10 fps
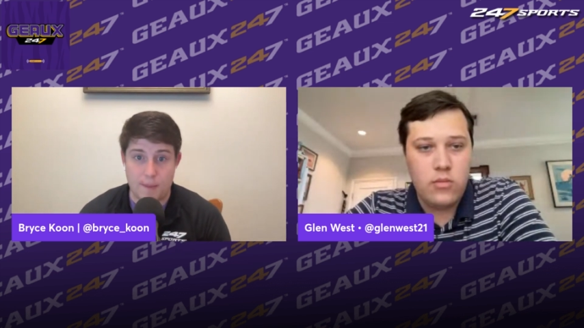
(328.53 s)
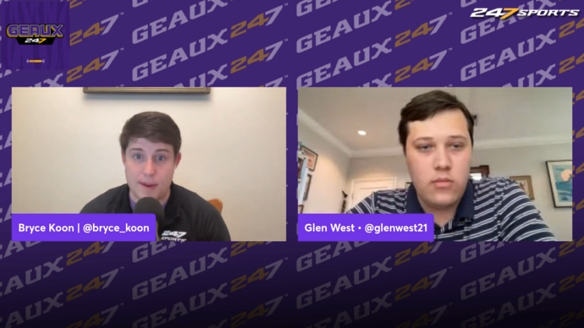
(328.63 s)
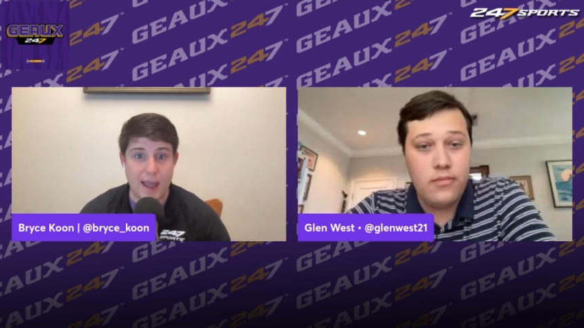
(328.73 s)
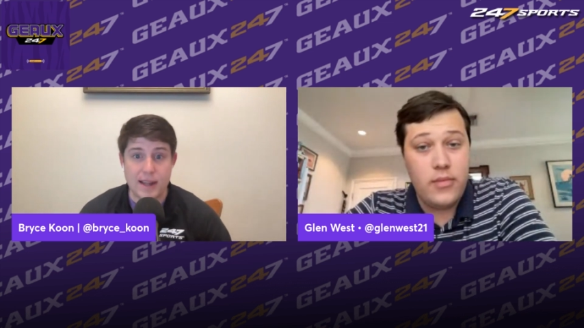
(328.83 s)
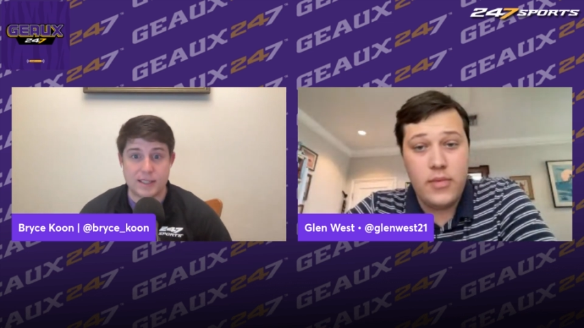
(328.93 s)
Speaker 1: I
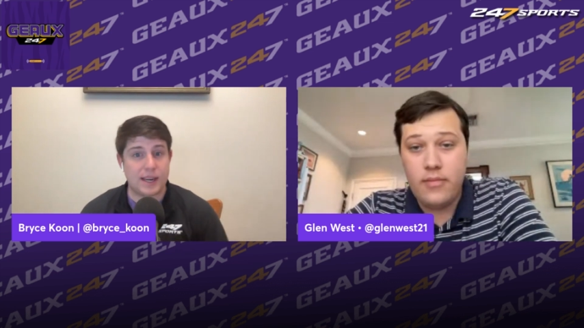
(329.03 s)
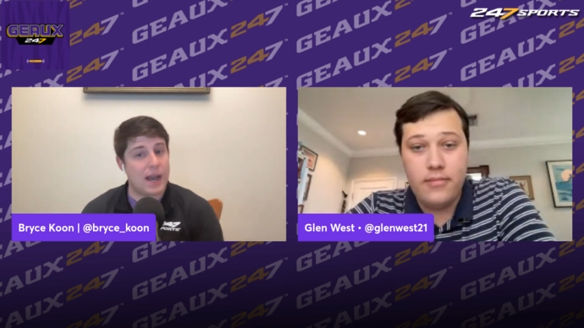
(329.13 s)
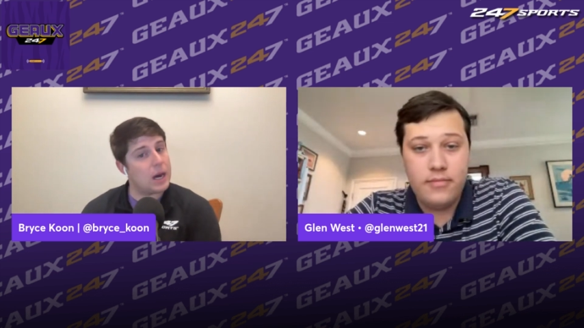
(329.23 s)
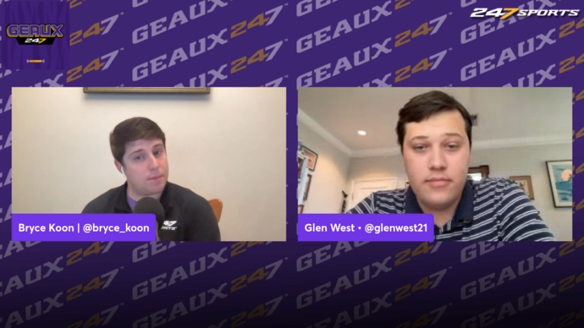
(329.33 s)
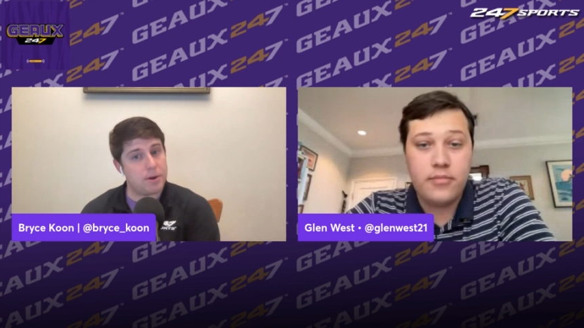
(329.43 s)
mean, that's the
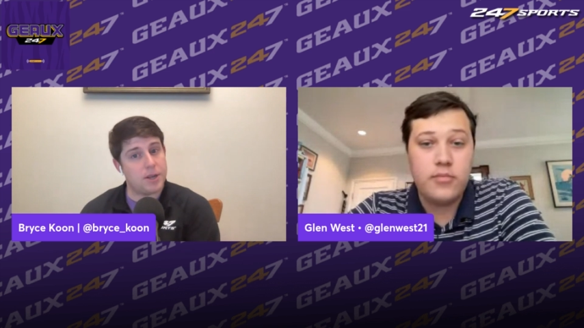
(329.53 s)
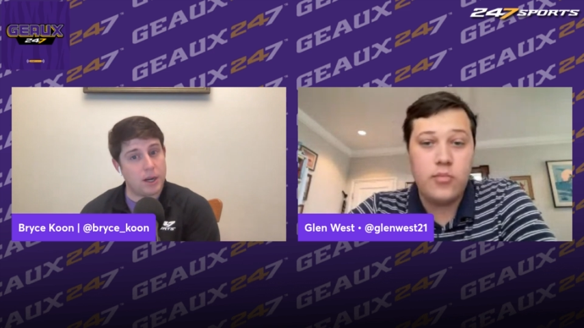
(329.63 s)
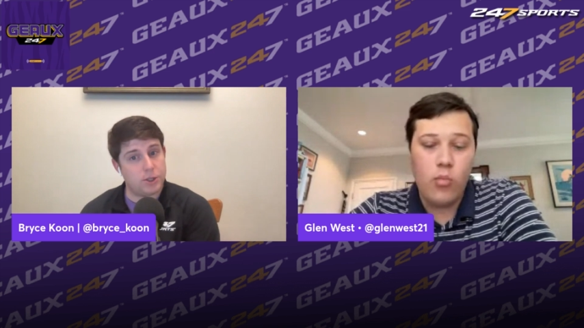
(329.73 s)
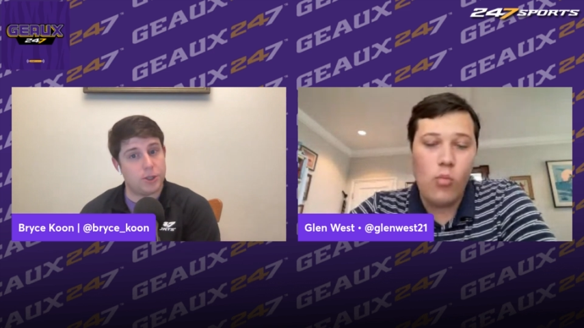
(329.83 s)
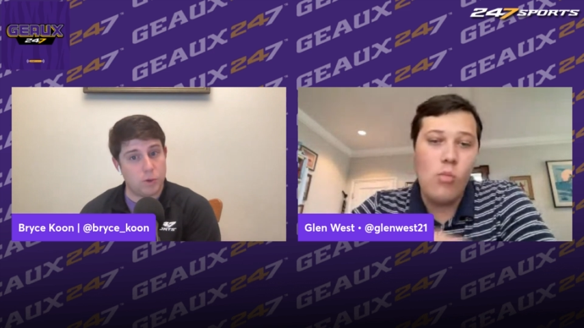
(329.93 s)
kind of
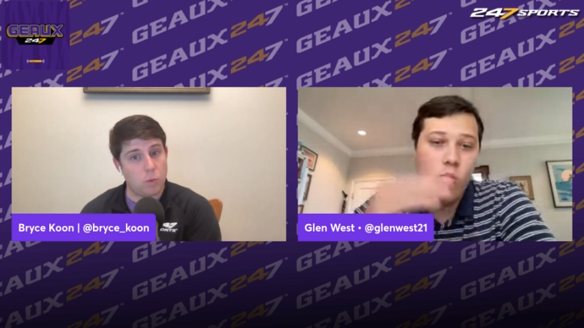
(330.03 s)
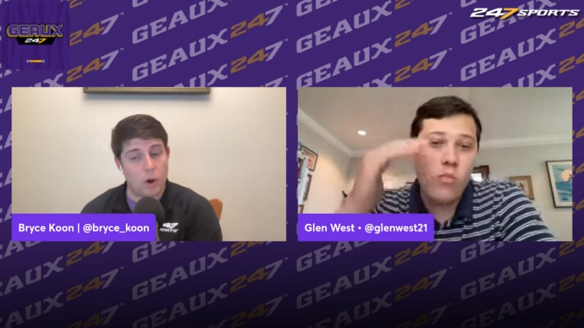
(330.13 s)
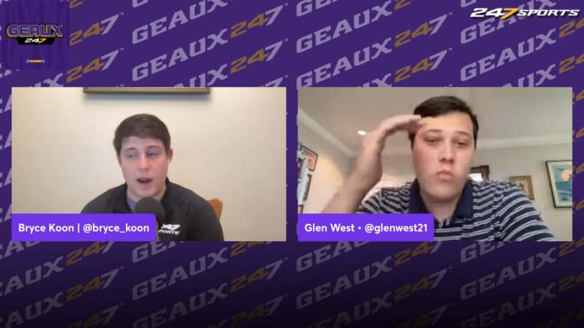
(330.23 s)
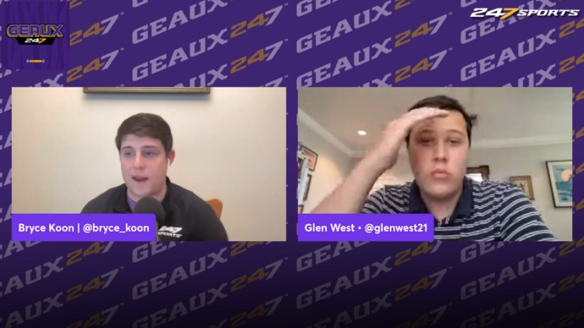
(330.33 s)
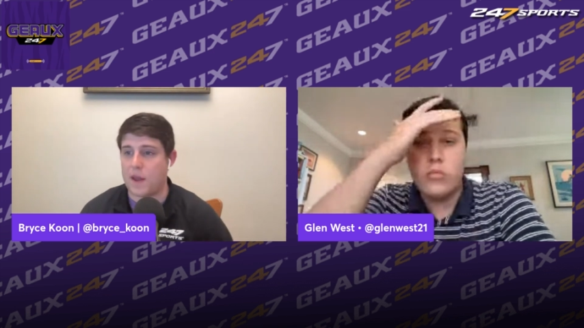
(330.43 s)
production you
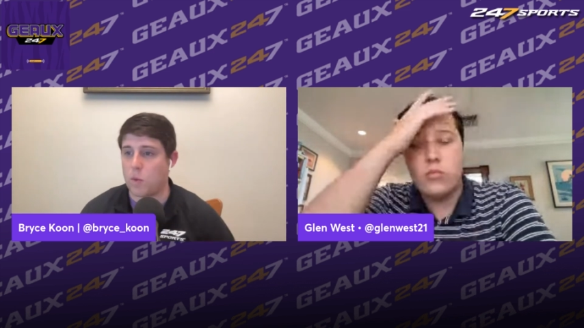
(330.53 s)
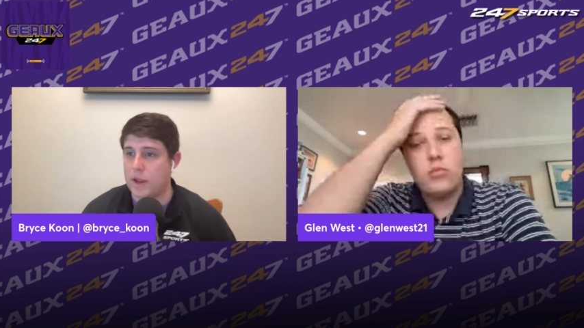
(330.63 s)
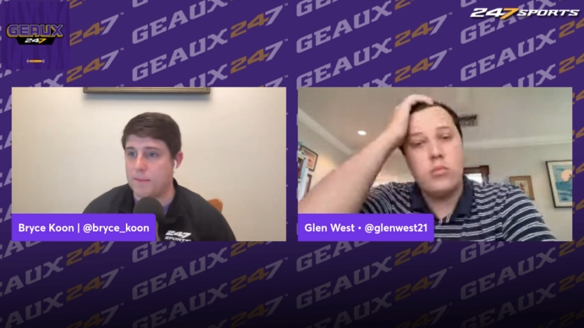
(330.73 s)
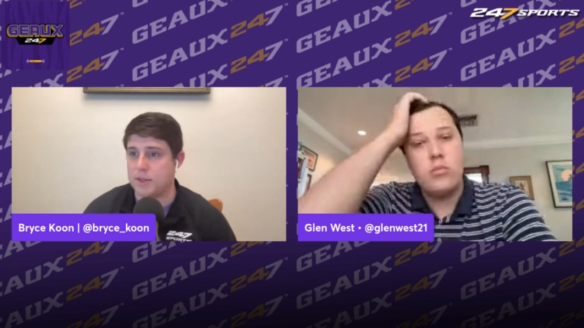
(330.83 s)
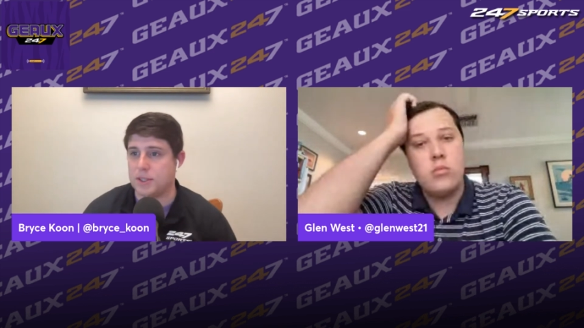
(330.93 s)
want out of that
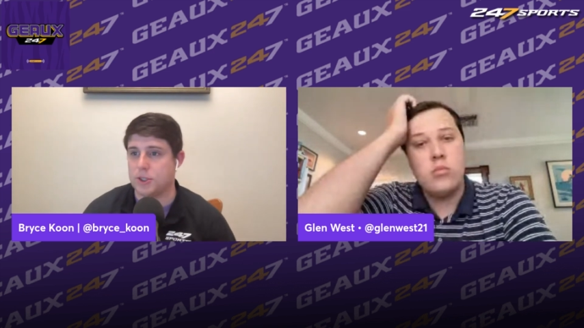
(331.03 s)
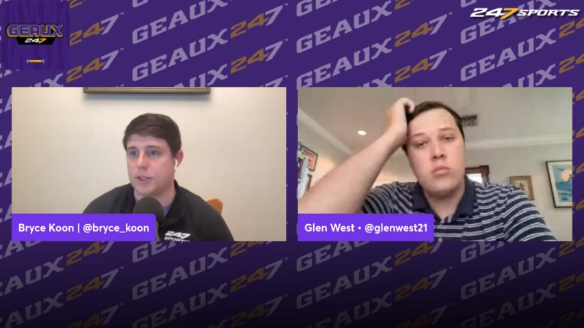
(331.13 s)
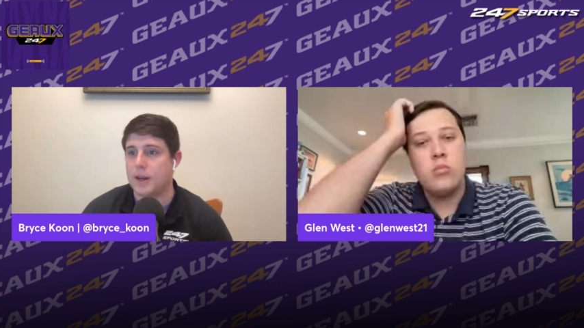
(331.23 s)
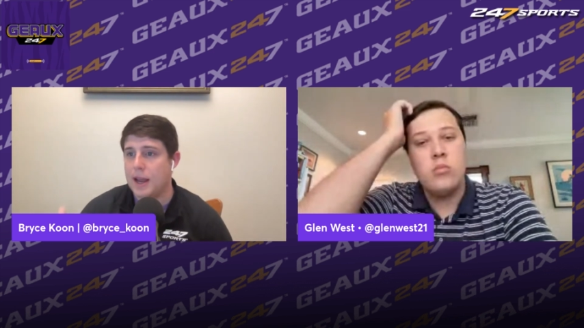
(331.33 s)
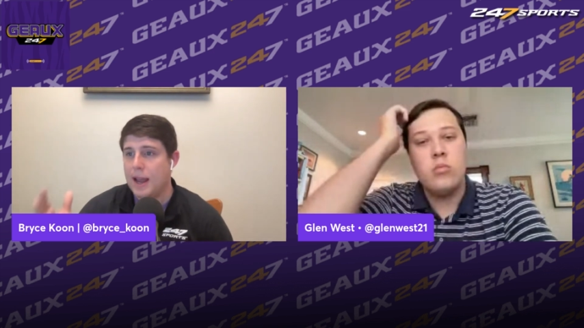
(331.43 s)
wing
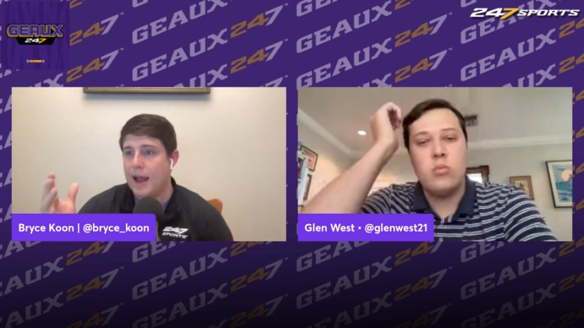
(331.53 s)
position.